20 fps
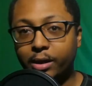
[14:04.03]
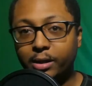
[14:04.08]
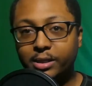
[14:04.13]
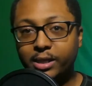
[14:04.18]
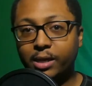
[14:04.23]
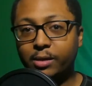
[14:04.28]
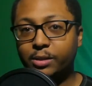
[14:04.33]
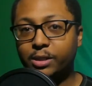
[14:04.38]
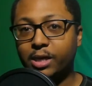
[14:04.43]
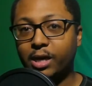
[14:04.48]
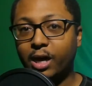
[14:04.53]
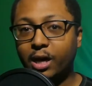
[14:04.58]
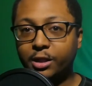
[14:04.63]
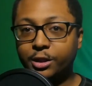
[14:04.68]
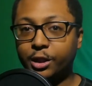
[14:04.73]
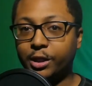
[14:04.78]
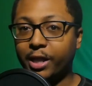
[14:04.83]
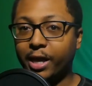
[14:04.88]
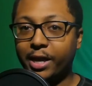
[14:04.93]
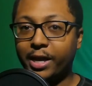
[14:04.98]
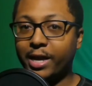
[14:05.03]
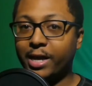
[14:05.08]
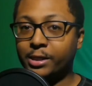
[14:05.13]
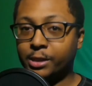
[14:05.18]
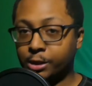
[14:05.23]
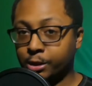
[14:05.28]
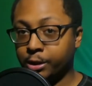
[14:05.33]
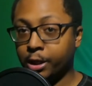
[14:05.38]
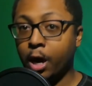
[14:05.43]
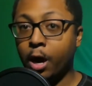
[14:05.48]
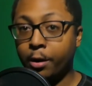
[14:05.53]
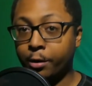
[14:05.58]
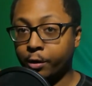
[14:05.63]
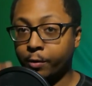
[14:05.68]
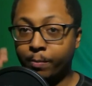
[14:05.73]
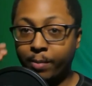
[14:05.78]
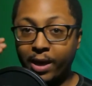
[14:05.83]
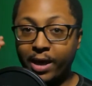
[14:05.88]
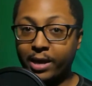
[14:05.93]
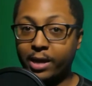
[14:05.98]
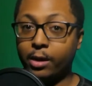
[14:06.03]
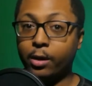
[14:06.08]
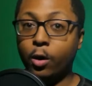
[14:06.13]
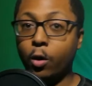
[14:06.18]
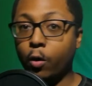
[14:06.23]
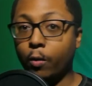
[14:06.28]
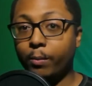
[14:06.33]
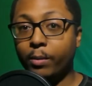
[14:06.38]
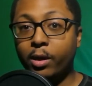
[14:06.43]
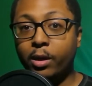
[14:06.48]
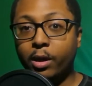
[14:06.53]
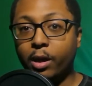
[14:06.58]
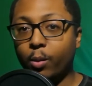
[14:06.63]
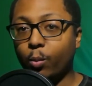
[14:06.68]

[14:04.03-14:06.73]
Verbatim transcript: He tells Kaiji that he has a daughter back at home